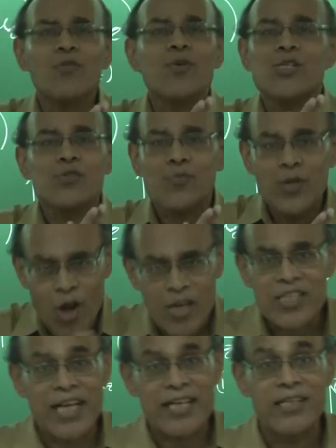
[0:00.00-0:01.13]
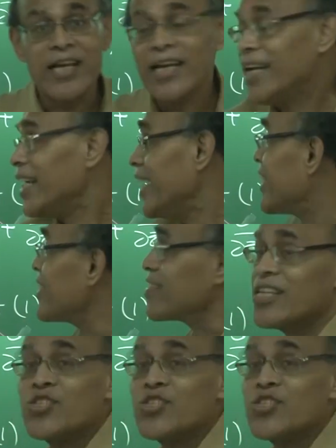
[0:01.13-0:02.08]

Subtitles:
equations will not change. It is the